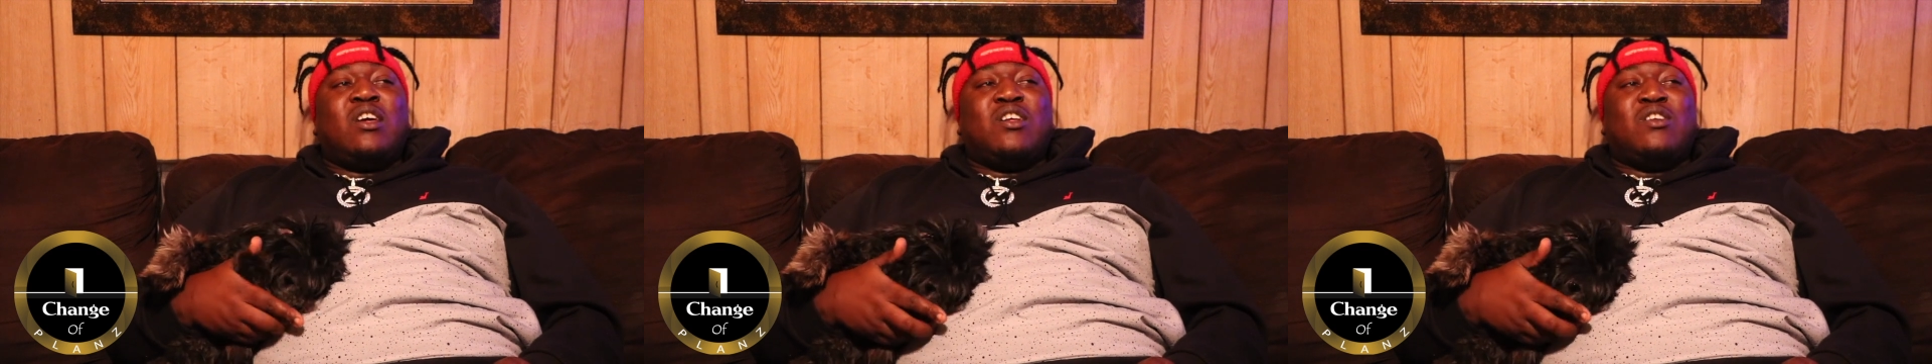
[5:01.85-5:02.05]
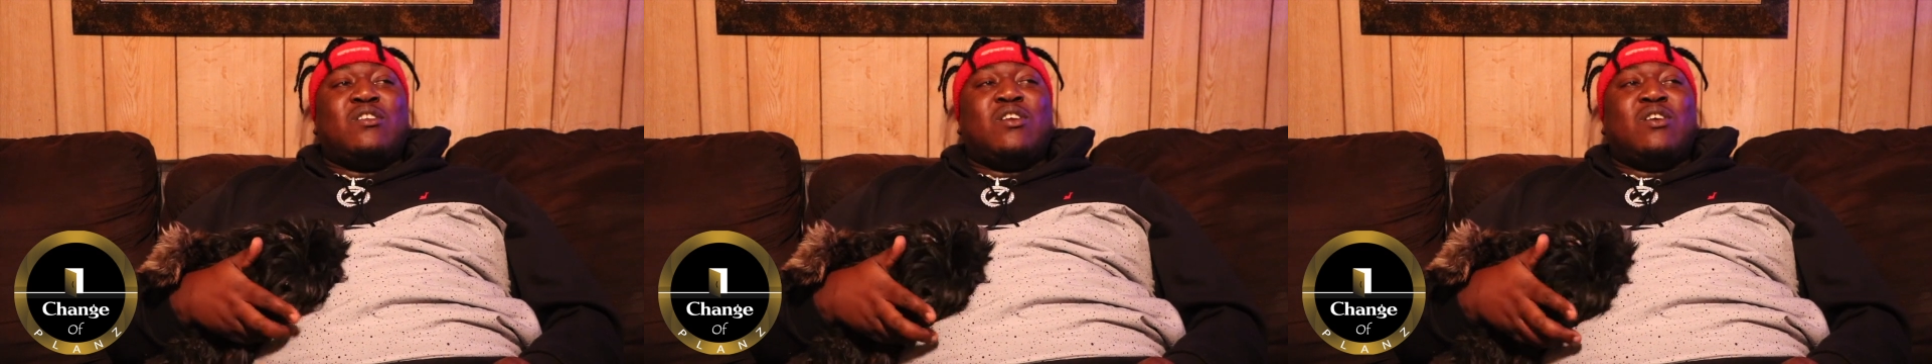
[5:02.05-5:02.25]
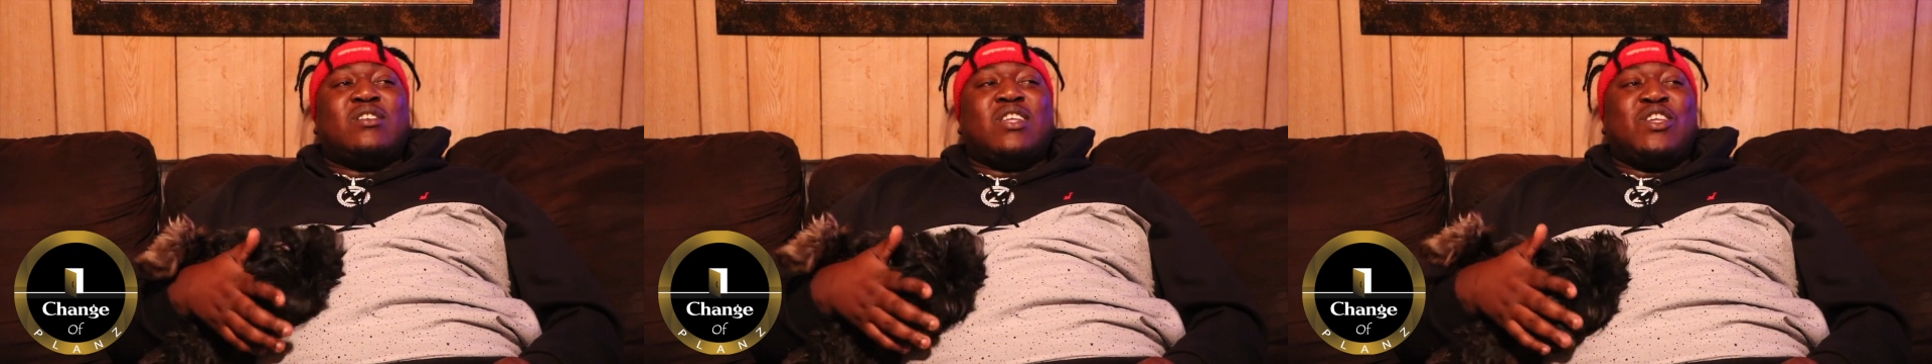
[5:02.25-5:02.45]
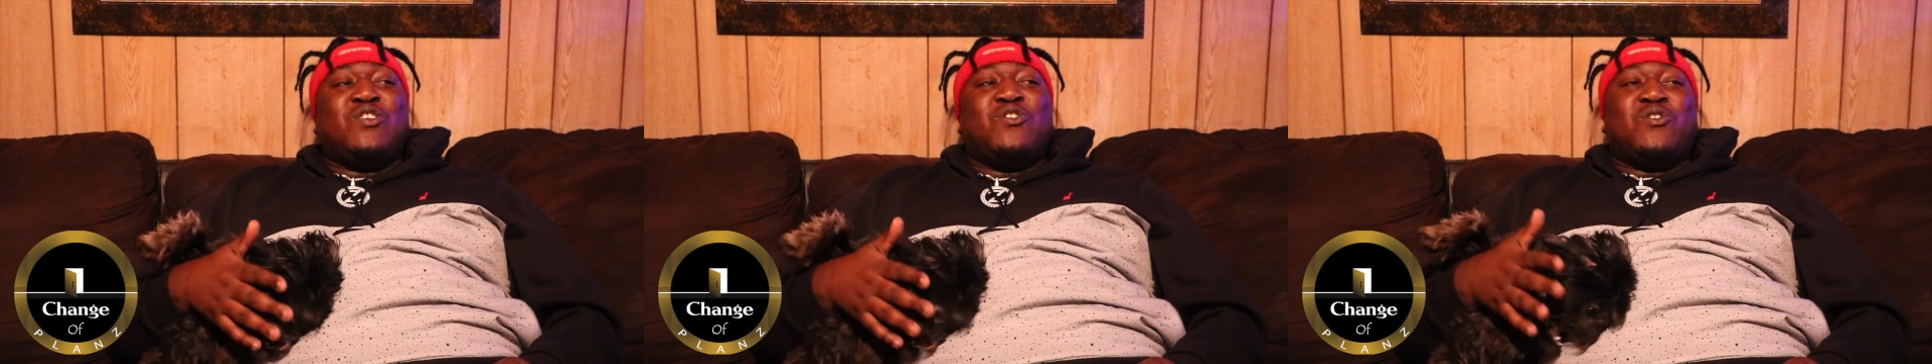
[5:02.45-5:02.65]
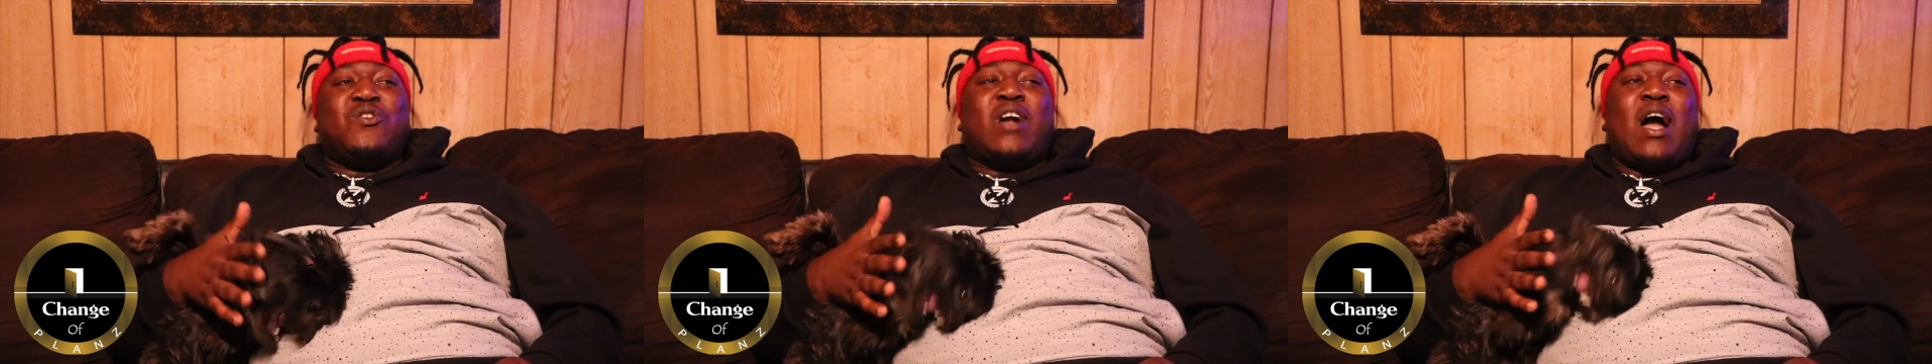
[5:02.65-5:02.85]
You know what I'm saying?
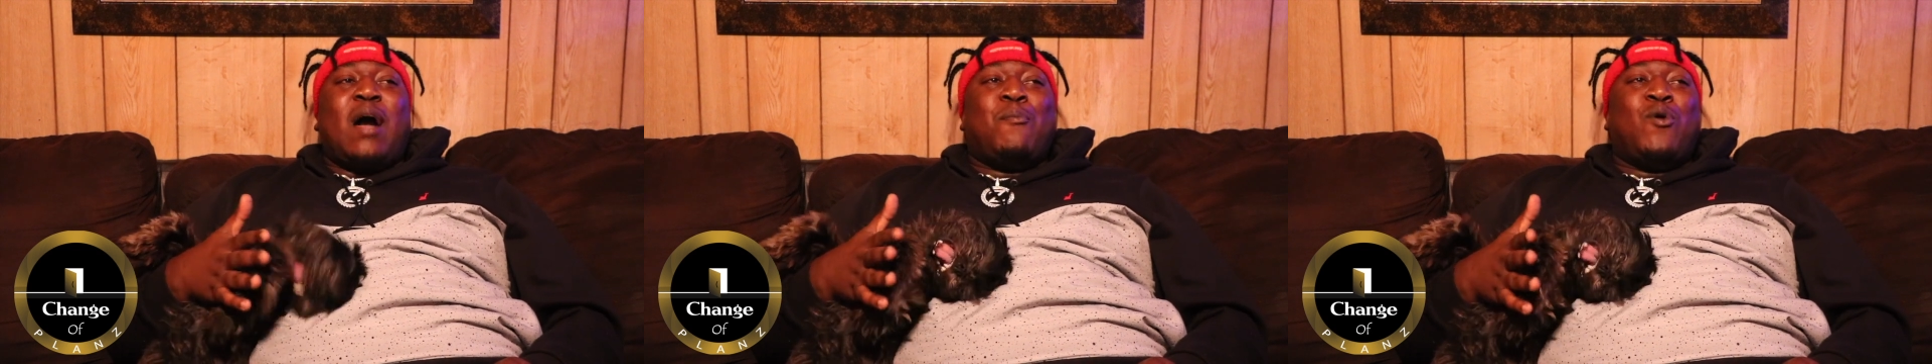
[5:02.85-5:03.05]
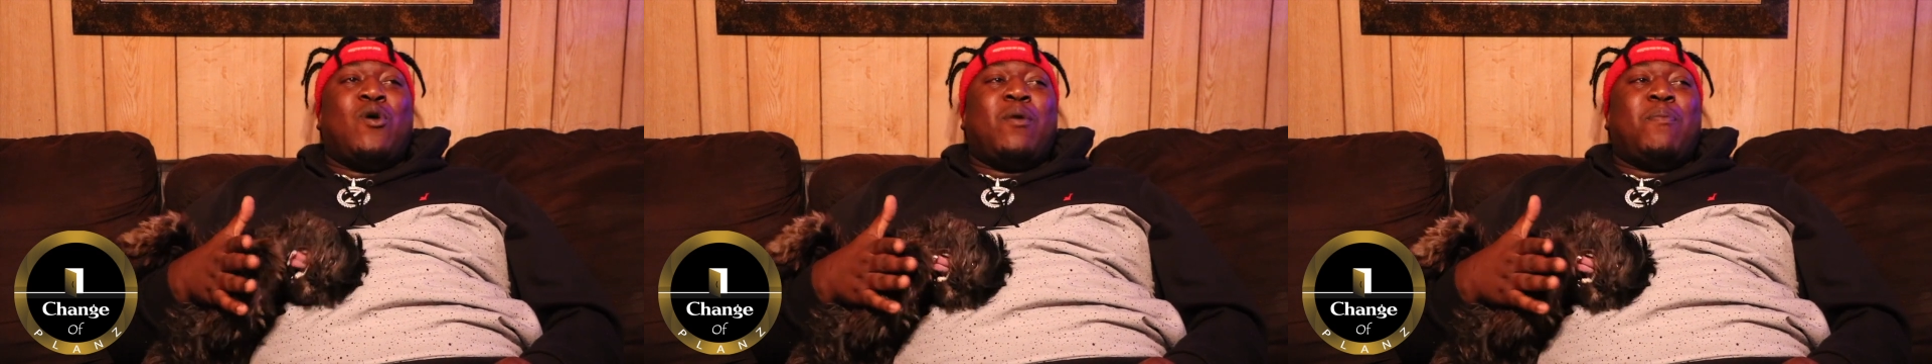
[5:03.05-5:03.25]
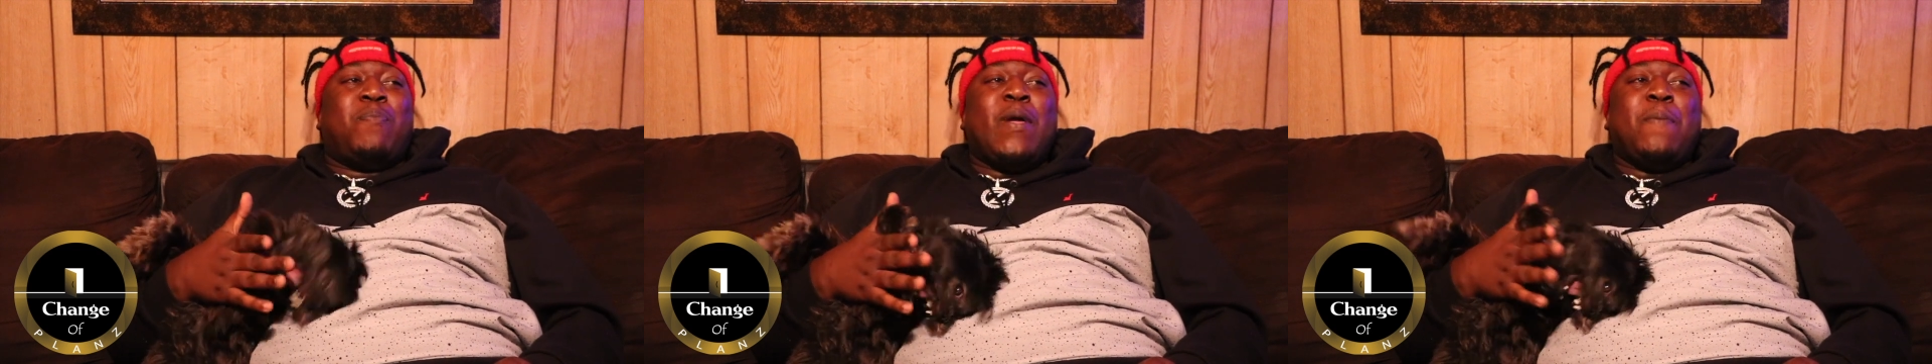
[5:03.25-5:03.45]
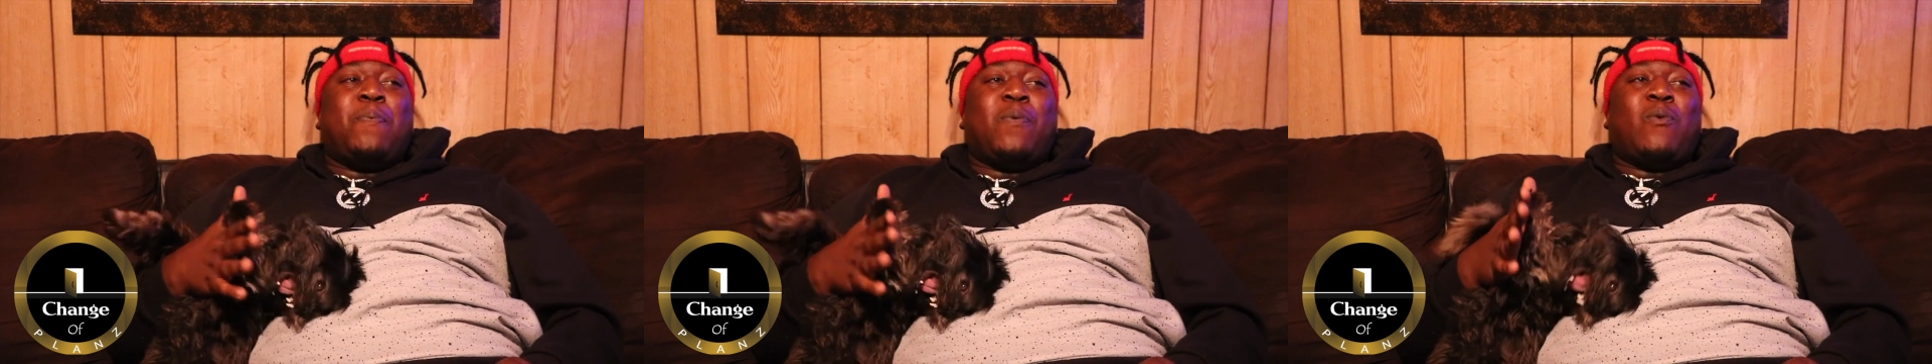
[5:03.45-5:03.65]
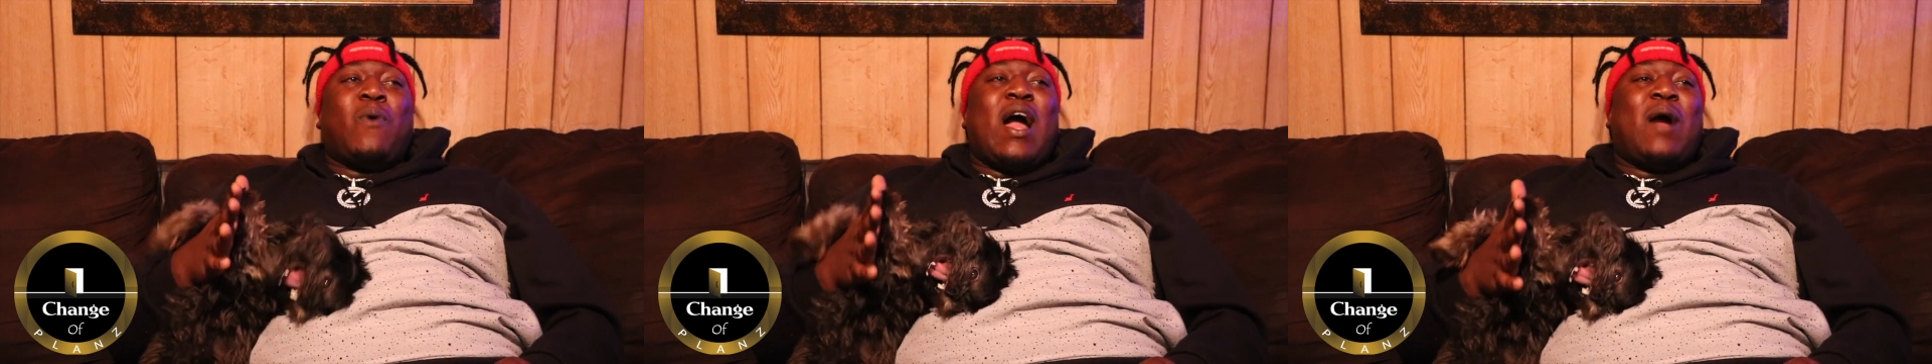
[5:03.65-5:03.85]
You, you got more
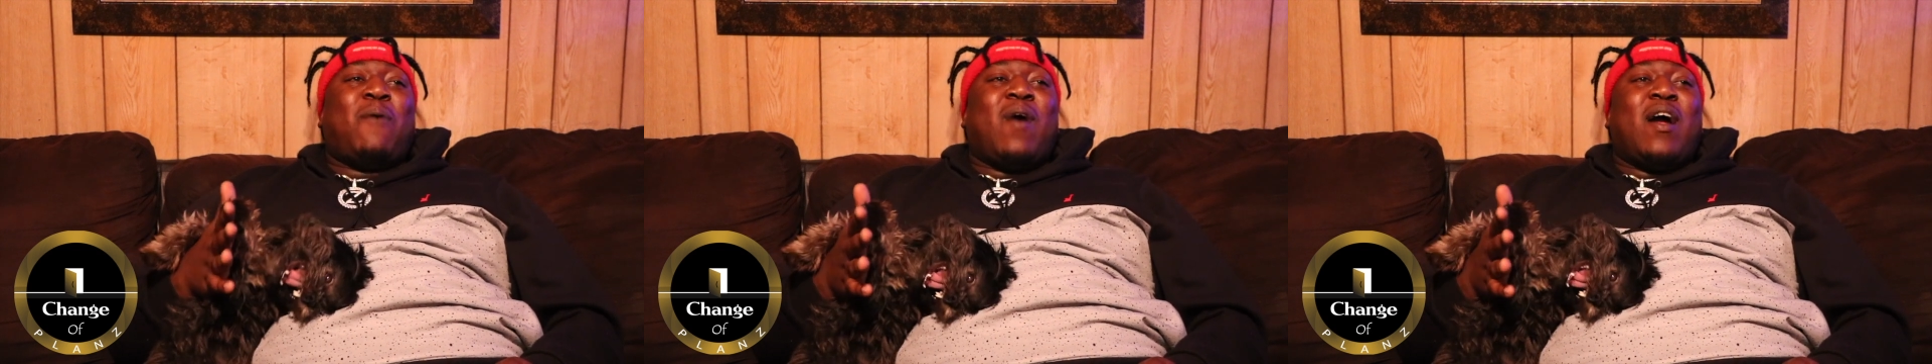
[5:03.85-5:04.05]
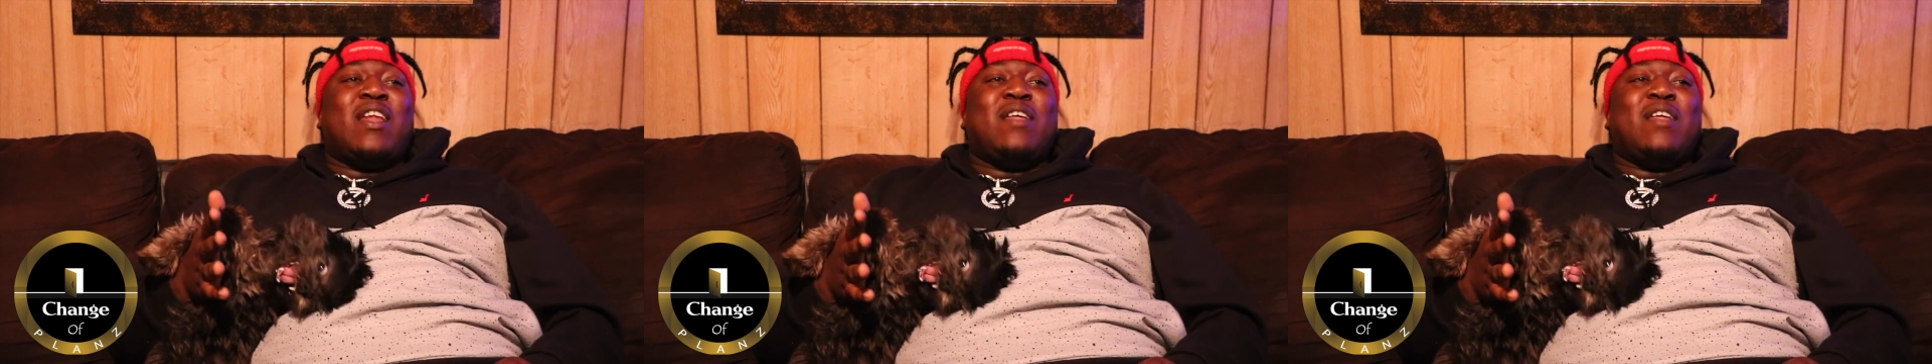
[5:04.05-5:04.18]
people riding around